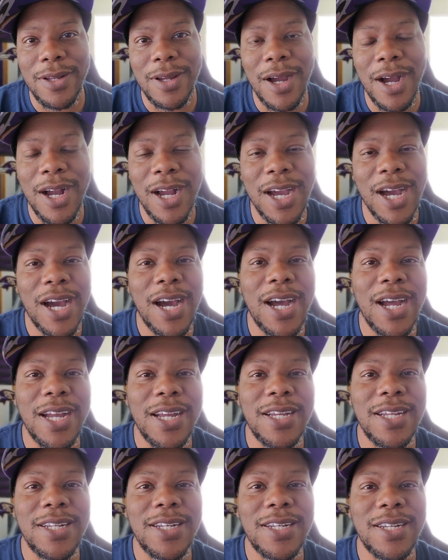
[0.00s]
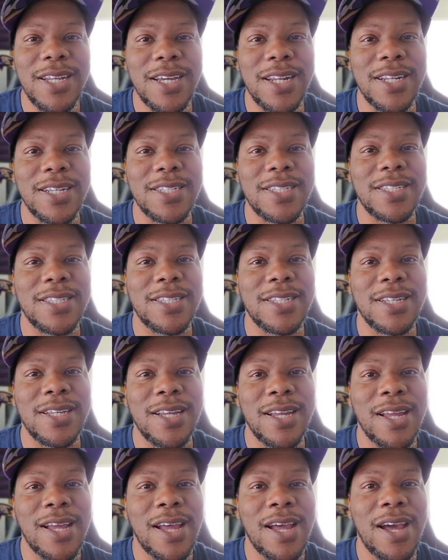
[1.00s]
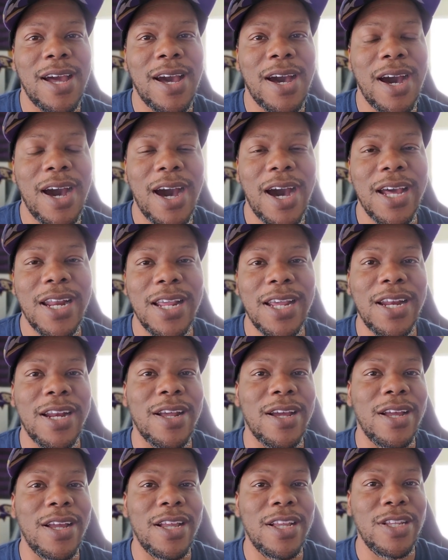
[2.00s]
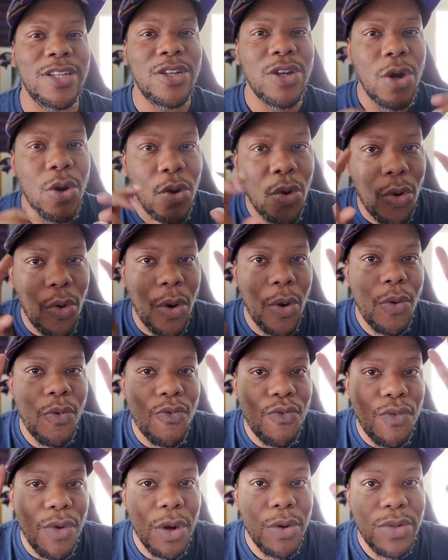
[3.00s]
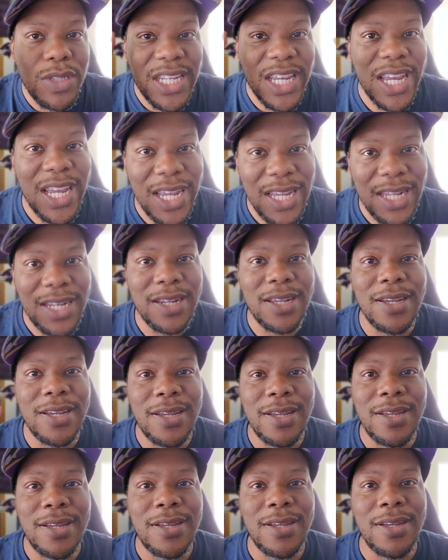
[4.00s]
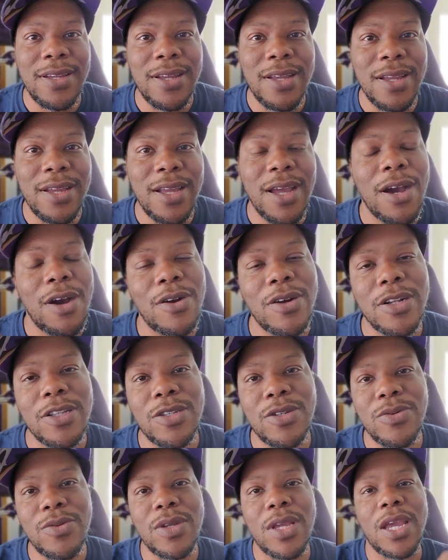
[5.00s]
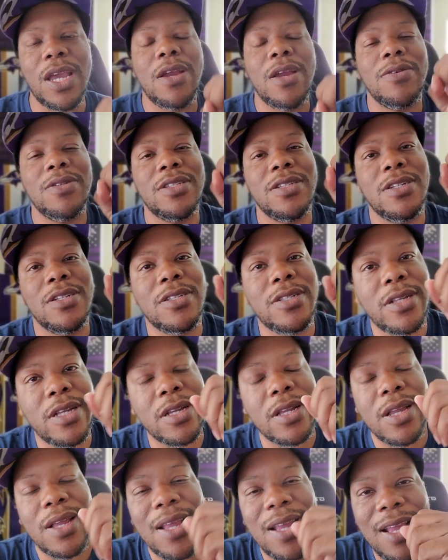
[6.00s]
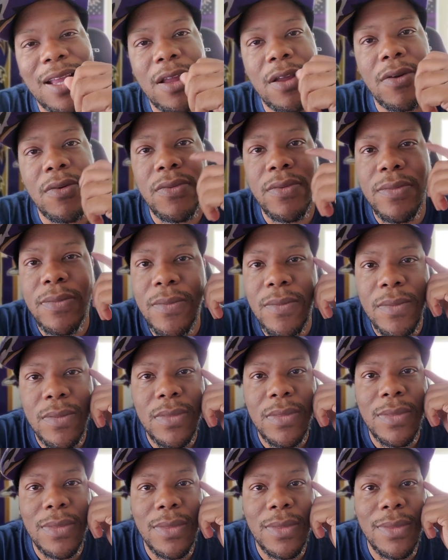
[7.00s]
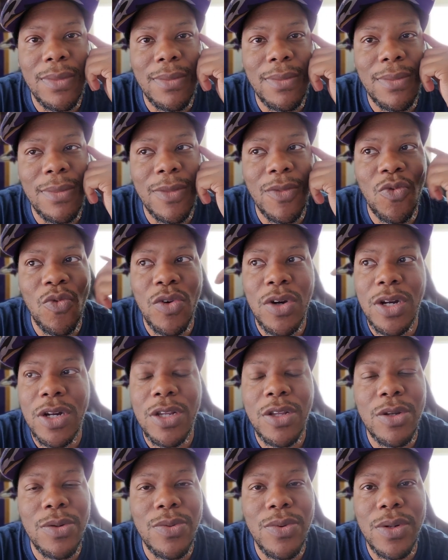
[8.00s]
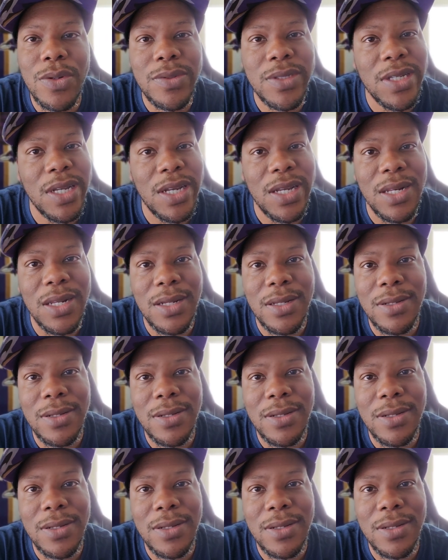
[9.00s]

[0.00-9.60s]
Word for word: a guy that is hot and in your quote rotate only two carries in the second half? What are you rotating?